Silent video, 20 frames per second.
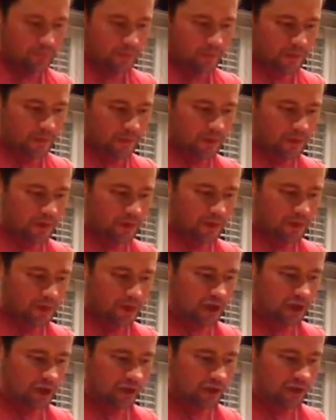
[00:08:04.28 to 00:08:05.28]
Just
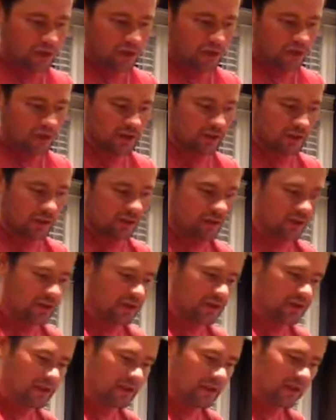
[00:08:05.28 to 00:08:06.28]
changing my disc,
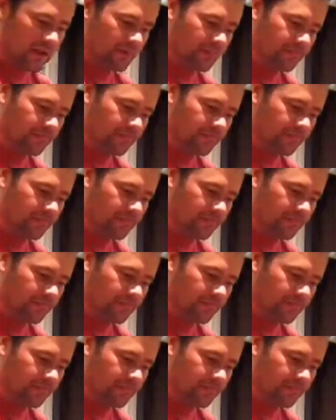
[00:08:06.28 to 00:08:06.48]
very easy.